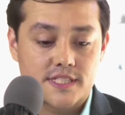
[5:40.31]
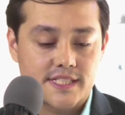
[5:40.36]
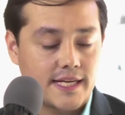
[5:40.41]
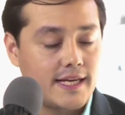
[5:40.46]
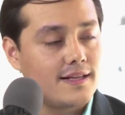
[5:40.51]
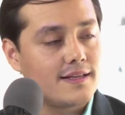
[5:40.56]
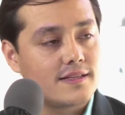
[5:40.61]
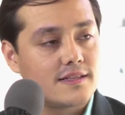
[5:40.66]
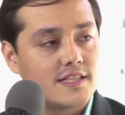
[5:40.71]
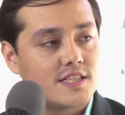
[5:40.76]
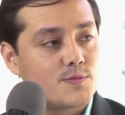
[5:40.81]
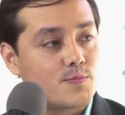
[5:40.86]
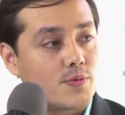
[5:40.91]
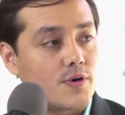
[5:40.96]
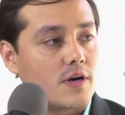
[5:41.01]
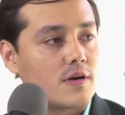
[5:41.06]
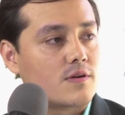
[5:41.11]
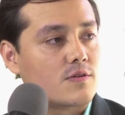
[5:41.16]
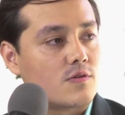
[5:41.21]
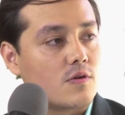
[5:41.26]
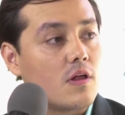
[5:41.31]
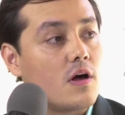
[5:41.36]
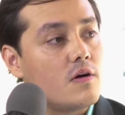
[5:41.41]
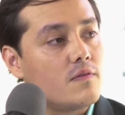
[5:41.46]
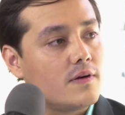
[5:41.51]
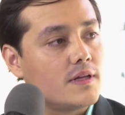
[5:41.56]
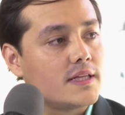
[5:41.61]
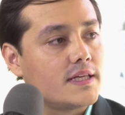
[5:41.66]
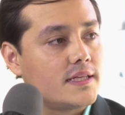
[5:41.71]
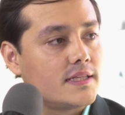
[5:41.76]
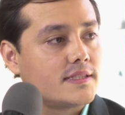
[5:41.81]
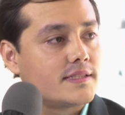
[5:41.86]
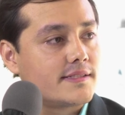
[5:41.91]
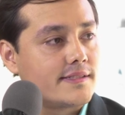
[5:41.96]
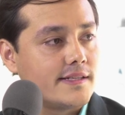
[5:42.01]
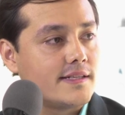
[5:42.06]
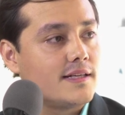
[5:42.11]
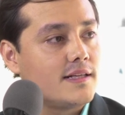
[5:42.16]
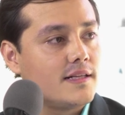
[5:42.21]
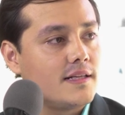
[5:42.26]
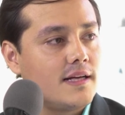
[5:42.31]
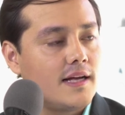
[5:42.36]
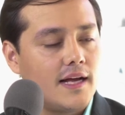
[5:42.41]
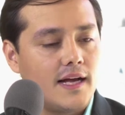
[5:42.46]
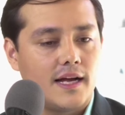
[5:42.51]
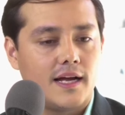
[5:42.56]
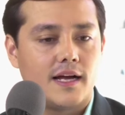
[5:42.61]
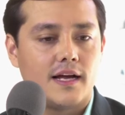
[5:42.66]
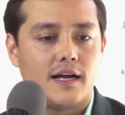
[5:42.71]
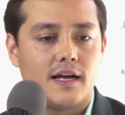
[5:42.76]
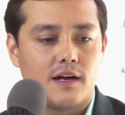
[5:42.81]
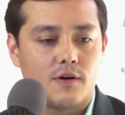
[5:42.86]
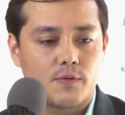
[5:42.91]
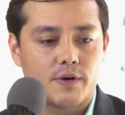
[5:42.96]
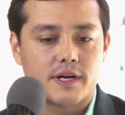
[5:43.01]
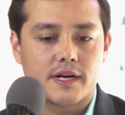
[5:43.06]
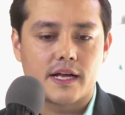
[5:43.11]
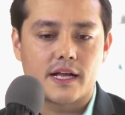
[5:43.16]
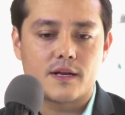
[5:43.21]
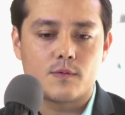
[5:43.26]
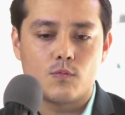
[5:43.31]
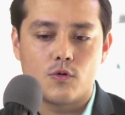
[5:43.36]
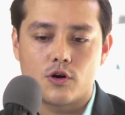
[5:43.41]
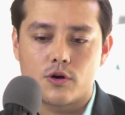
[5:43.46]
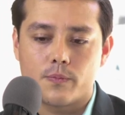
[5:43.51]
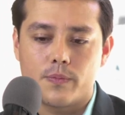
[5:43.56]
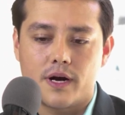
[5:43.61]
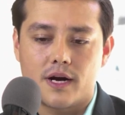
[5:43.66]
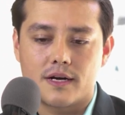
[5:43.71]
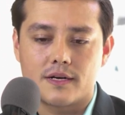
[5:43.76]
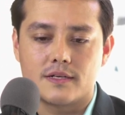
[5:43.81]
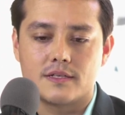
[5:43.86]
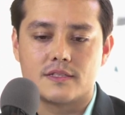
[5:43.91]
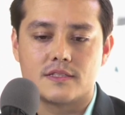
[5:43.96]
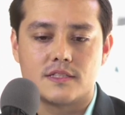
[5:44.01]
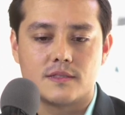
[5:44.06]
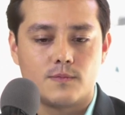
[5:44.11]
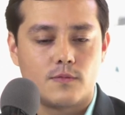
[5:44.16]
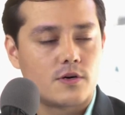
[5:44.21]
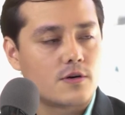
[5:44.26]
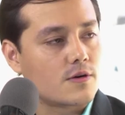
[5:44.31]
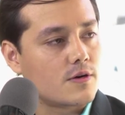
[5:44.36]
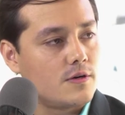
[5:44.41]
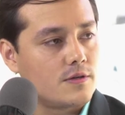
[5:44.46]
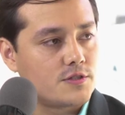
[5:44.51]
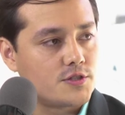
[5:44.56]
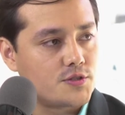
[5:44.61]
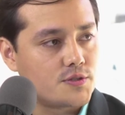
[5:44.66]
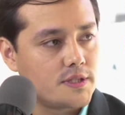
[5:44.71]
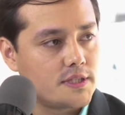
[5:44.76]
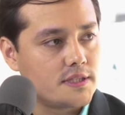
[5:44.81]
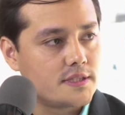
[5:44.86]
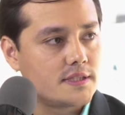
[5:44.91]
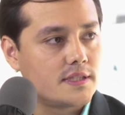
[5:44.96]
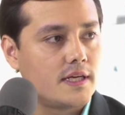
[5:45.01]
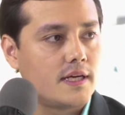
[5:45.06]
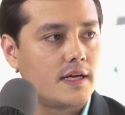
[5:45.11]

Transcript: scaling this product globally still. We're getting more partners in more countries,